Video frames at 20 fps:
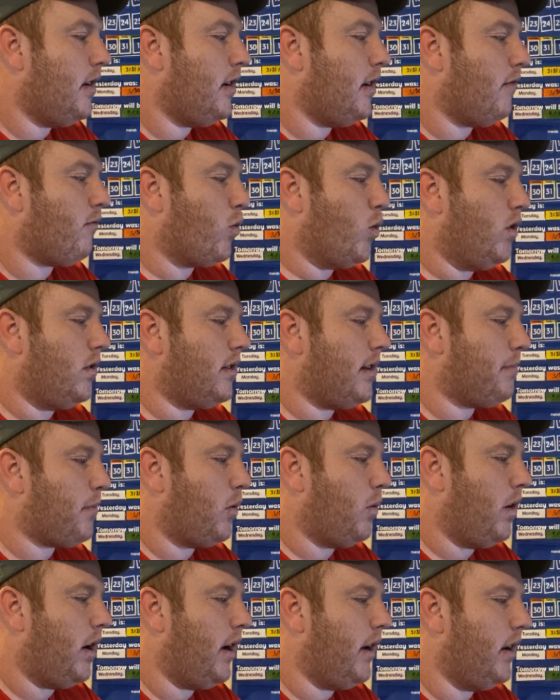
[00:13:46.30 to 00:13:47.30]
rule number
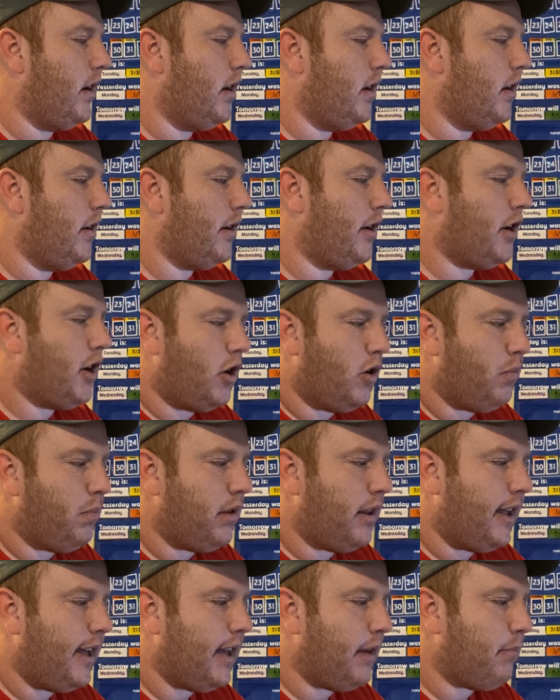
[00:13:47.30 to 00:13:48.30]
1, no
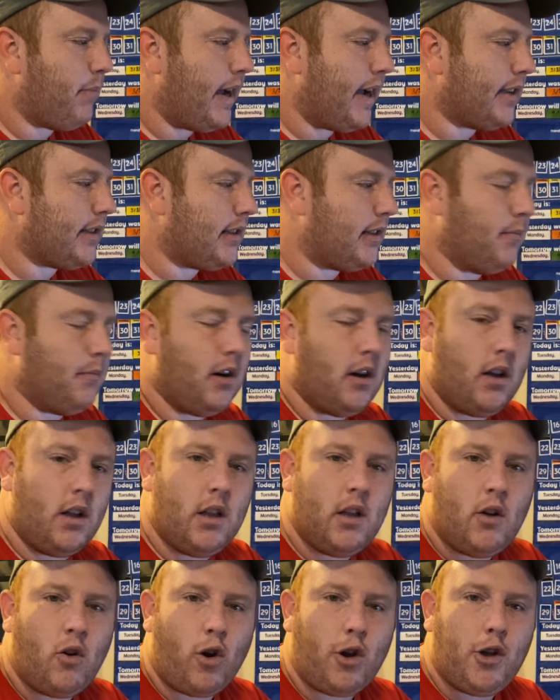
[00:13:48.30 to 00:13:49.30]
playing basketball
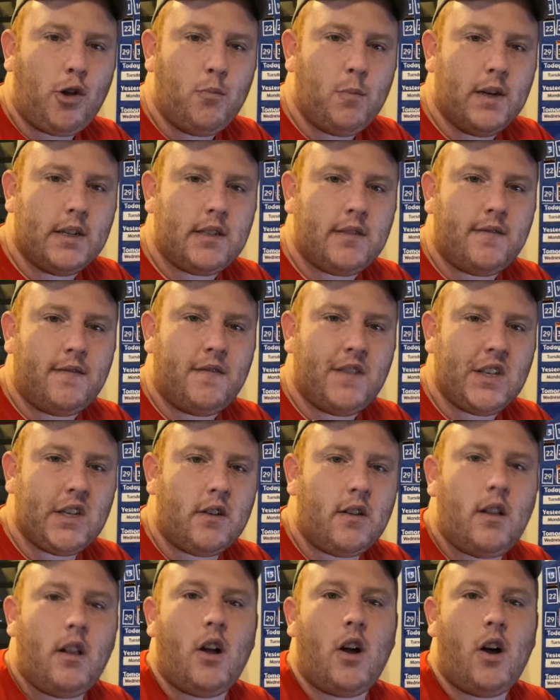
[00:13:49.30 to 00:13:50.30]
or you must
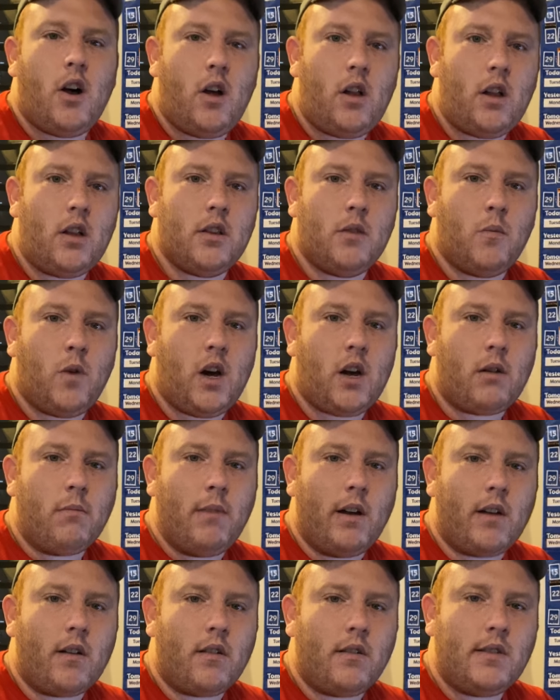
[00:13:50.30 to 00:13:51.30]
fill all the water
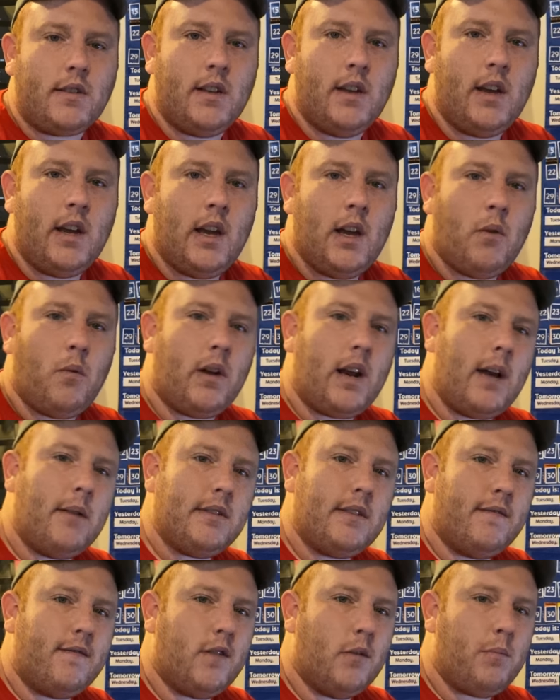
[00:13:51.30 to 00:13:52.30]
bottles. When I was
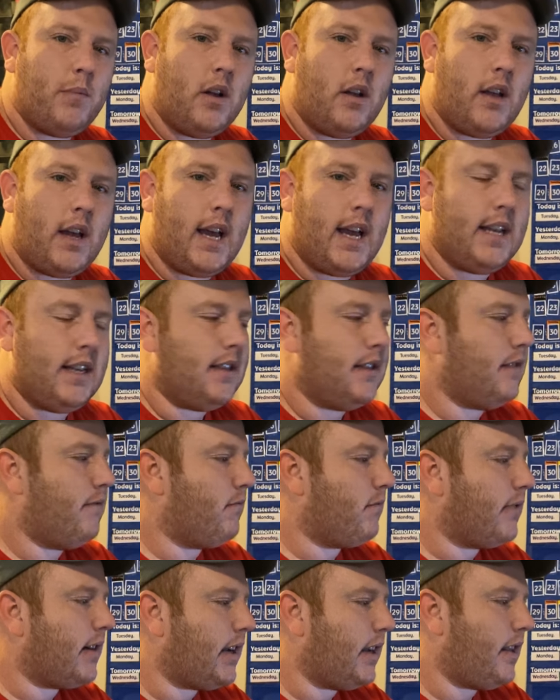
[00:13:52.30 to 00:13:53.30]
in football, I
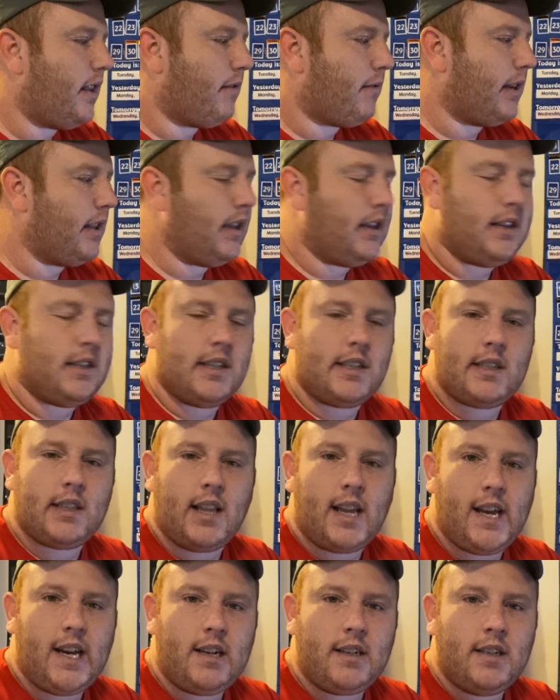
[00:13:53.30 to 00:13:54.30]
really
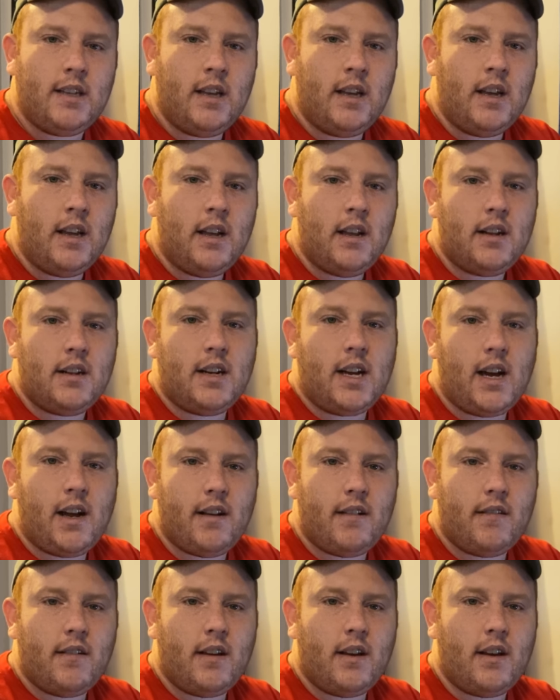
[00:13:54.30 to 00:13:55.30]
disliked
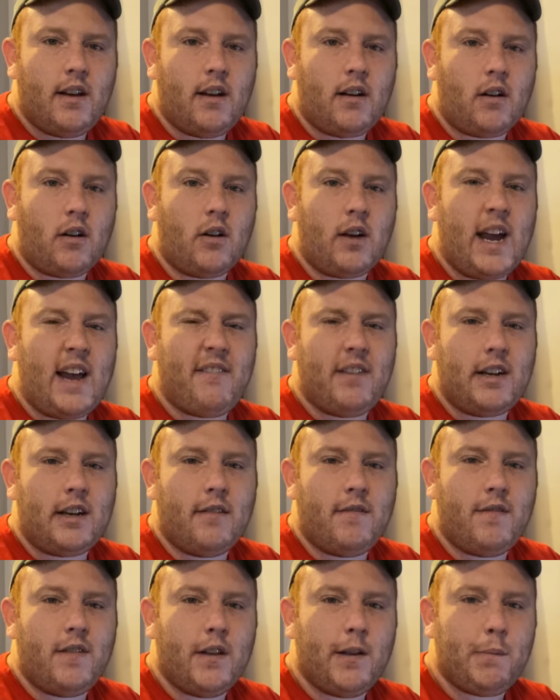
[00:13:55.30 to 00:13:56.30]
not or having to
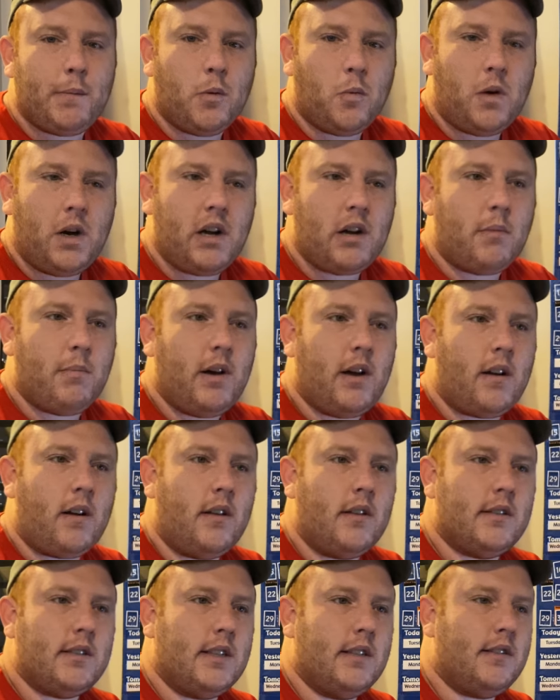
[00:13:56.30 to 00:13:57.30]
fill up the water
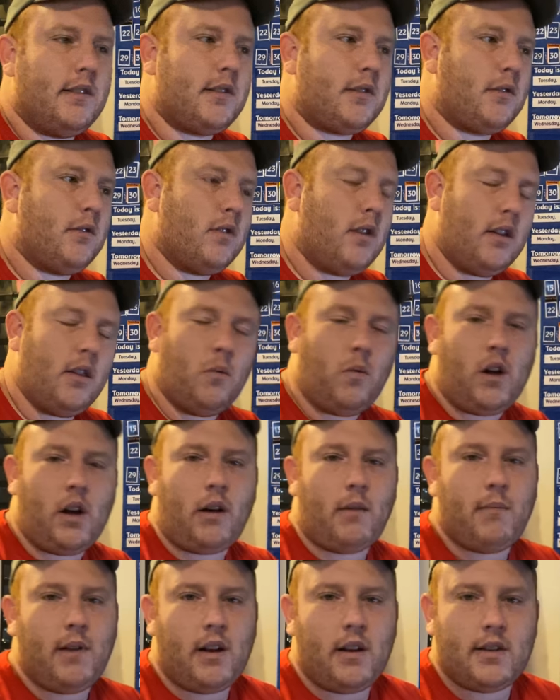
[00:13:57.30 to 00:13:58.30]
bottles and screw on the water
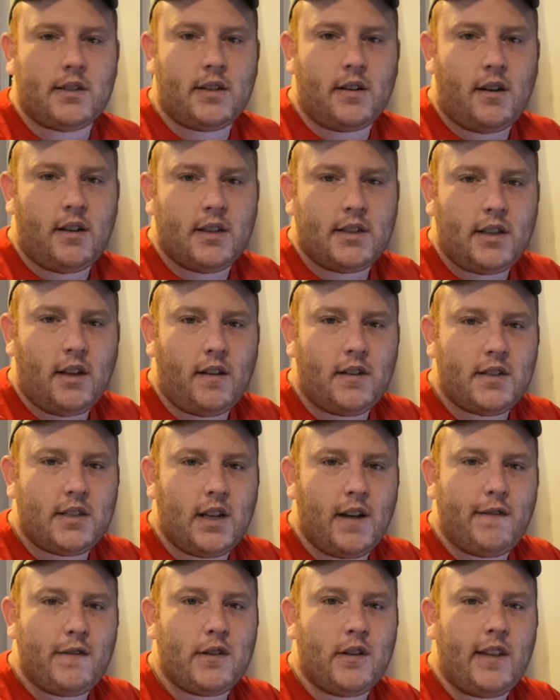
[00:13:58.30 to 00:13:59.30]
bottles and all this other
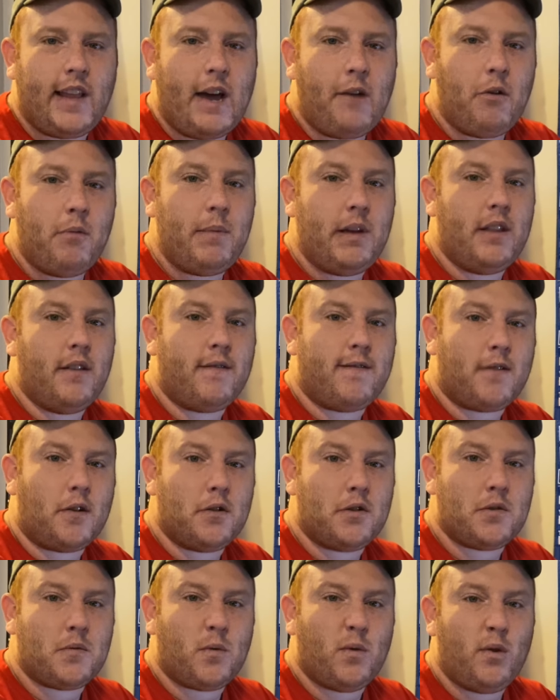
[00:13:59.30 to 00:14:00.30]
stuff. So that would be the
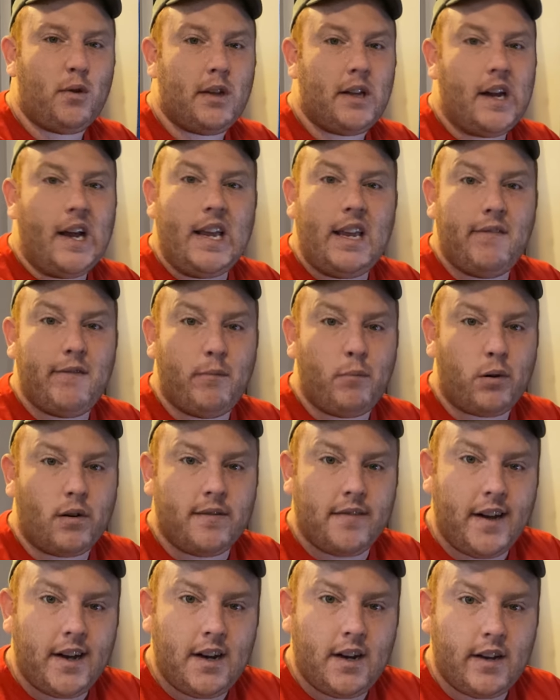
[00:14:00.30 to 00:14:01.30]
first rule, and I even
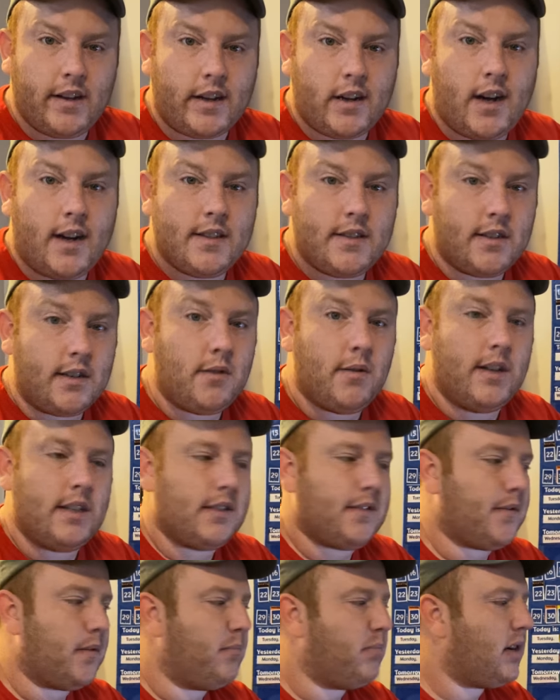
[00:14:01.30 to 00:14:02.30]
provided a consequence
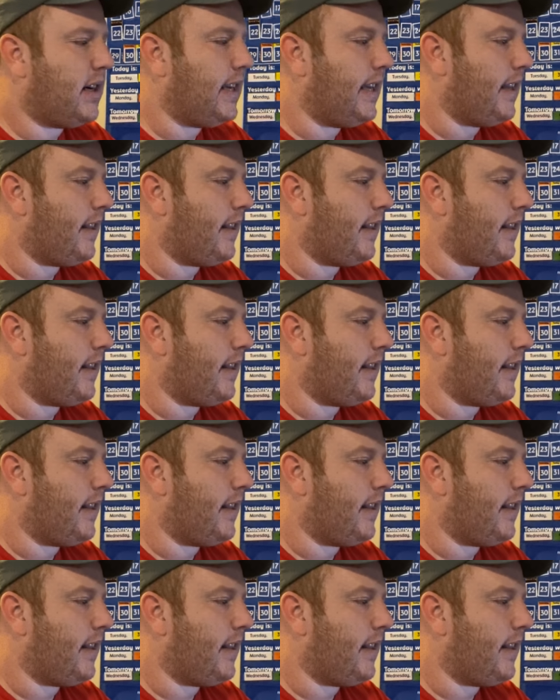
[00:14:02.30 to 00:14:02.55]
for breaking